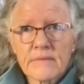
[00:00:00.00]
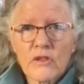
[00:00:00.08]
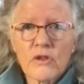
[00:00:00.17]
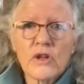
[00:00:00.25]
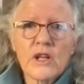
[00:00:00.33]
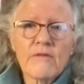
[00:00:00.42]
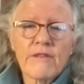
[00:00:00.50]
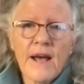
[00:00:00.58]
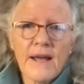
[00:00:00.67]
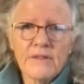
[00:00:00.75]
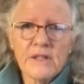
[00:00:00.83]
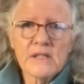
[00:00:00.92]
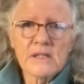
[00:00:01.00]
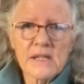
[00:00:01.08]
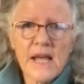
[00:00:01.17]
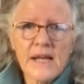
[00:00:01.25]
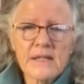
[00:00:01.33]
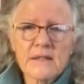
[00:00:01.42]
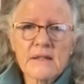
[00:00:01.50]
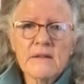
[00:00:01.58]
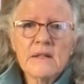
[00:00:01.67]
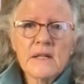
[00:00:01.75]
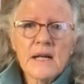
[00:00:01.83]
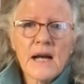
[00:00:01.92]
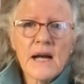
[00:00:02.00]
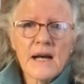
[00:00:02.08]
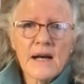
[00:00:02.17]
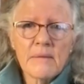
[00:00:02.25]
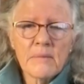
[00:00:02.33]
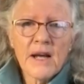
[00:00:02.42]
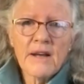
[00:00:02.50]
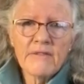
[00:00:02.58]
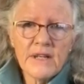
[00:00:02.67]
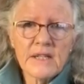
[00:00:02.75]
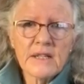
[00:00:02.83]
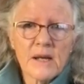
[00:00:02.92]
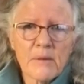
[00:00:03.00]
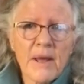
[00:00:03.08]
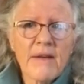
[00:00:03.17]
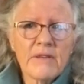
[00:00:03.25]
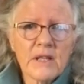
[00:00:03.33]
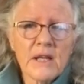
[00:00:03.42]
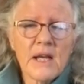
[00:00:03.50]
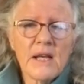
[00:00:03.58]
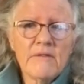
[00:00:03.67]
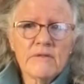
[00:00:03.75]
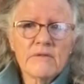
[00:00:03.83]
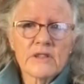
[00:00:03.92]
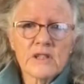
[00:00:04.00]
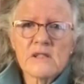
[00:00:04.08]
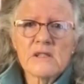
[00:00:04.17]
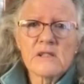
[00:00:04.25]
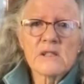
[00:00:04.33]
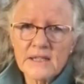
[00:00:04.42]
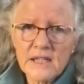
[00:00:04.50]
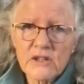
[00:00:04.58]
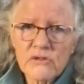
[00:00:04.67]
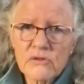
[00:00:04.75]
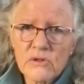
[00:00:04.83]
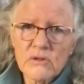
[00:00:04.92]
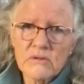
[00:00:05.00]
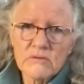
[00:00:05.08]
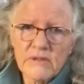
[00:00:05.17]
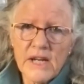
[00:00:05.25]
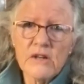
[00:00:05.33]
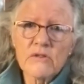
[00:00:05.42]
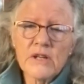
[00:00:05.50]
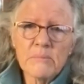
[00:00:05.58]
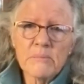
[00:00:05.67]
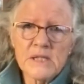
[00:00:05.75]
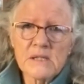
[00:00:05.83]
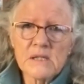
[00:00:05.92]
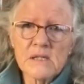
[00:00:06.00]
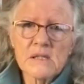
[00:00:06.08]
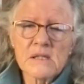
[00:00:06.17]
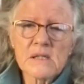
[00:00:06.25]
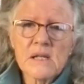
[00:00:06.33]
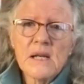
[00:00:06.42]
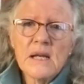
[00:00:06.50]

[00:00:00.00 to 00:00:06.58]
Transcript: 35 years later, I've ended up having a very successful architectural rendering business.